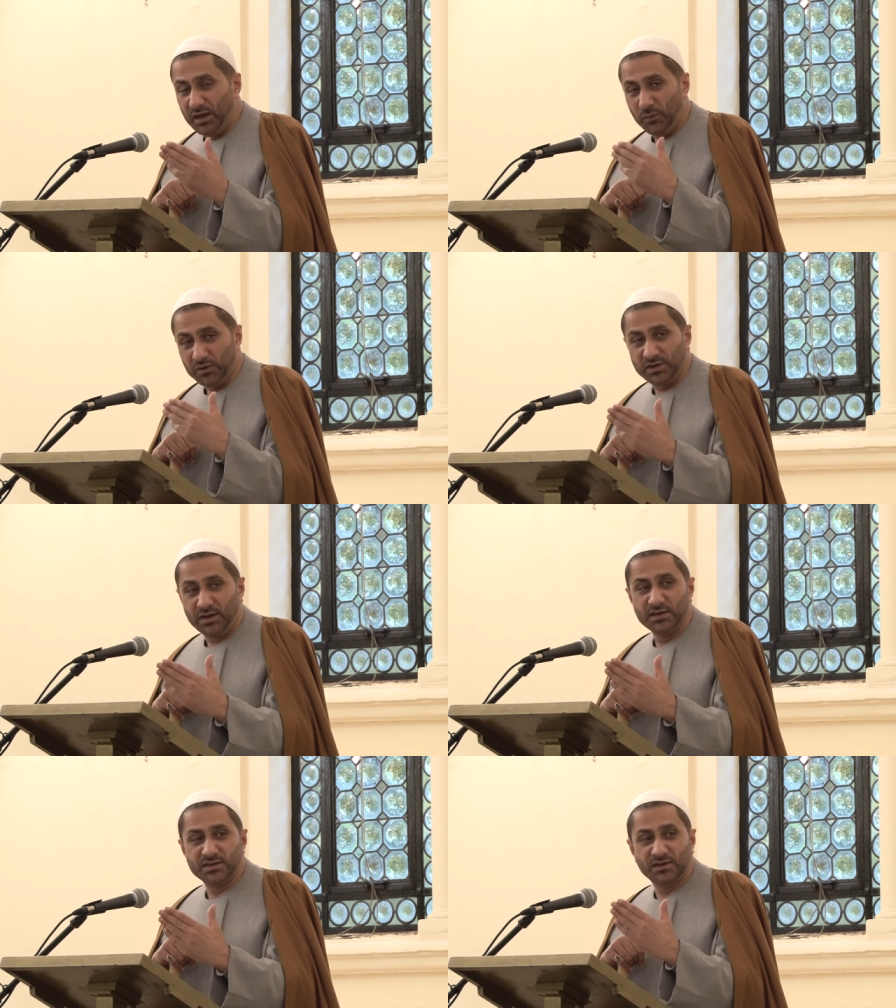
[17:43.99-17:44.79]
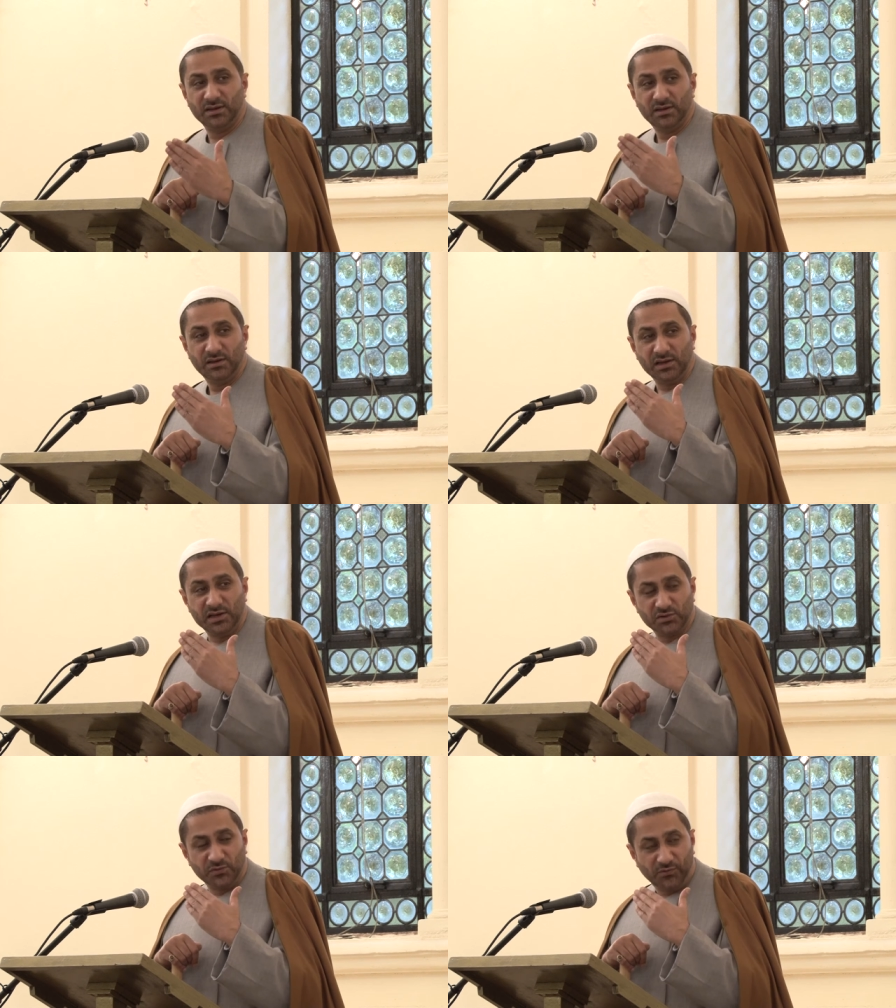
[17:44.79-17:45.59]
Our task
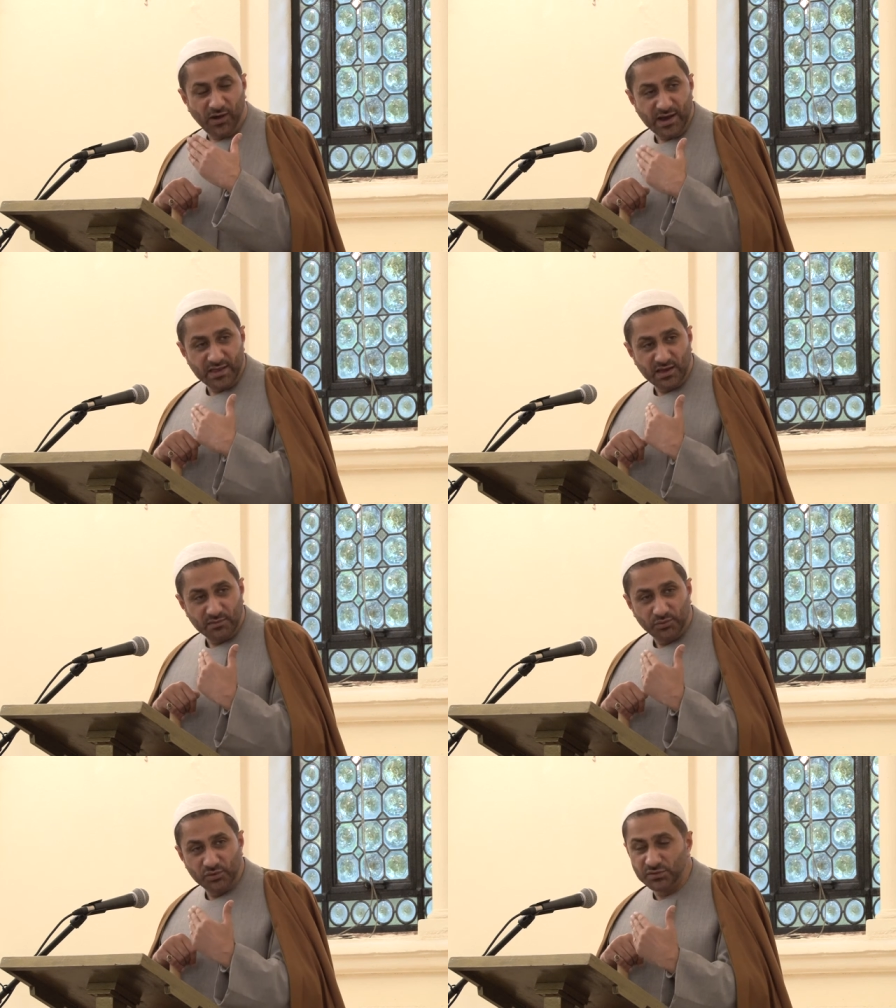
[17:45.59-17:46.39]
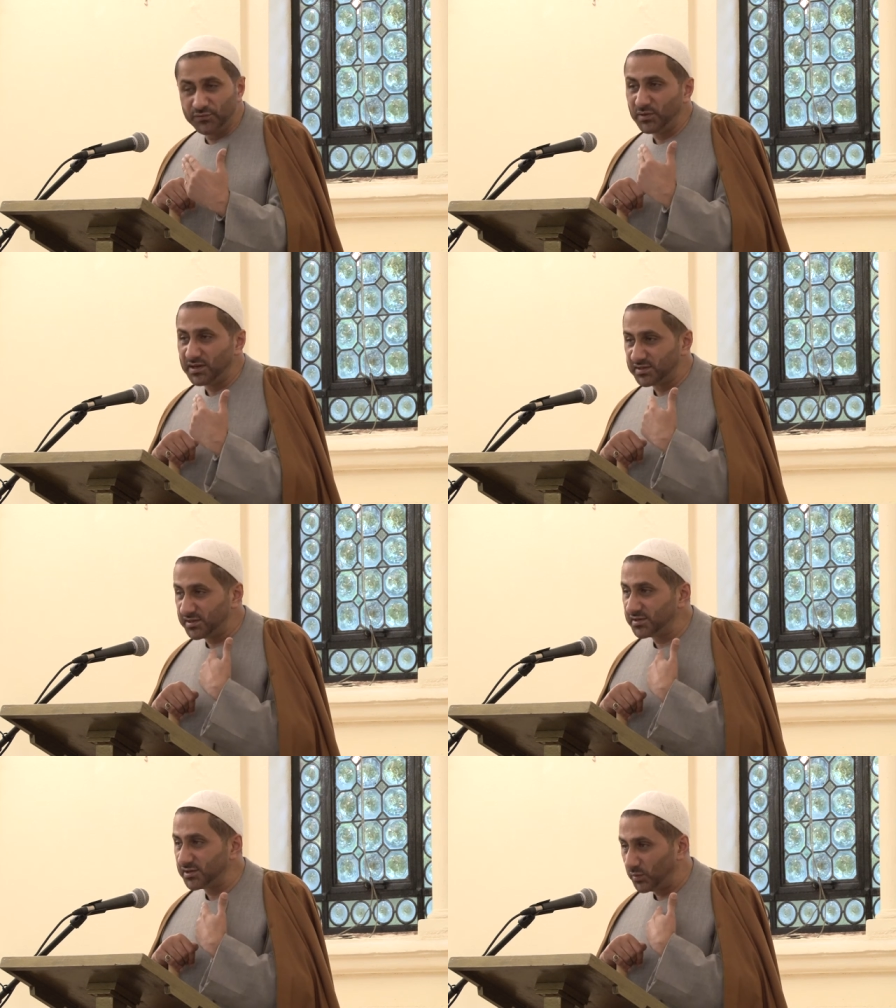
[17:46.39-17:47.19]
is to find that beautiful
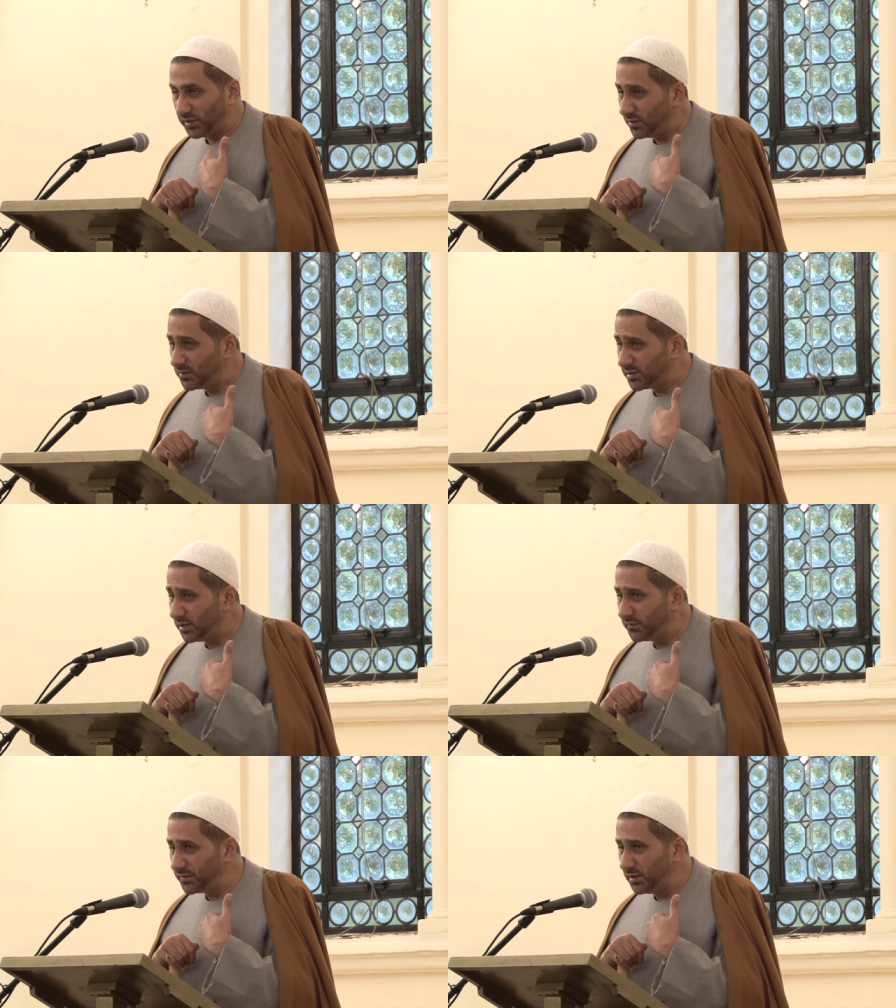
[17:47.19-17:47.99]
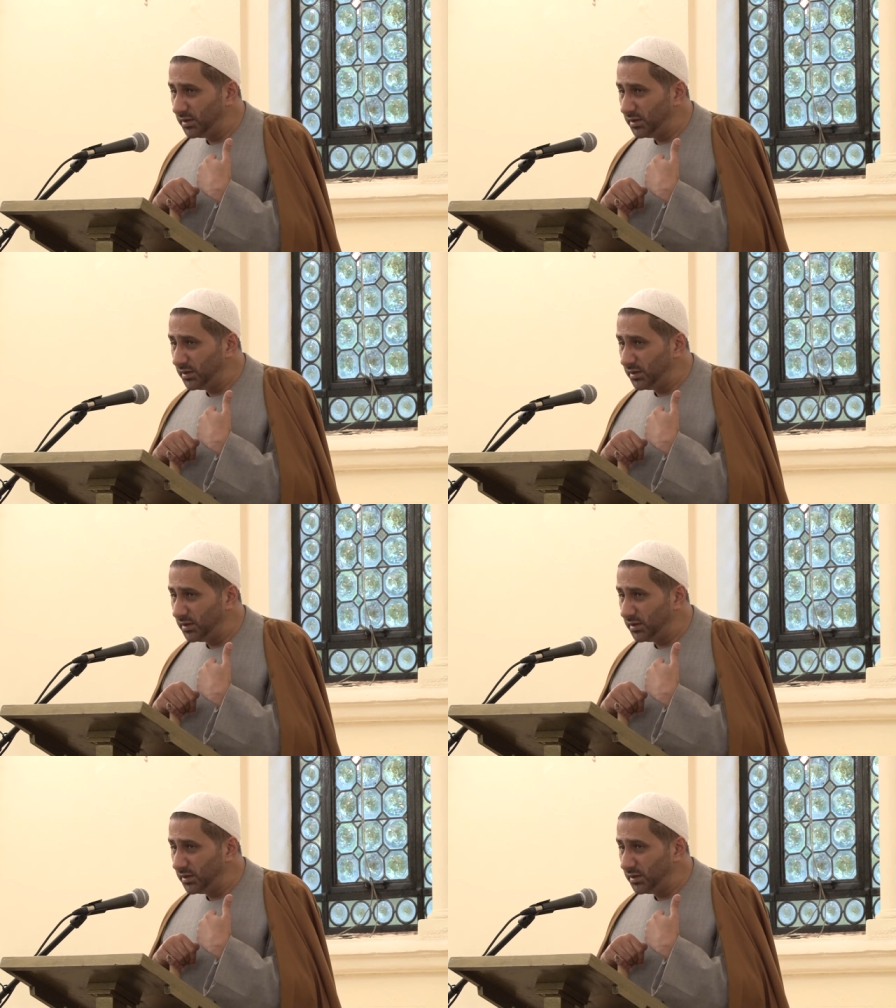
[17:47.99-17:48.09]
existence within ourselves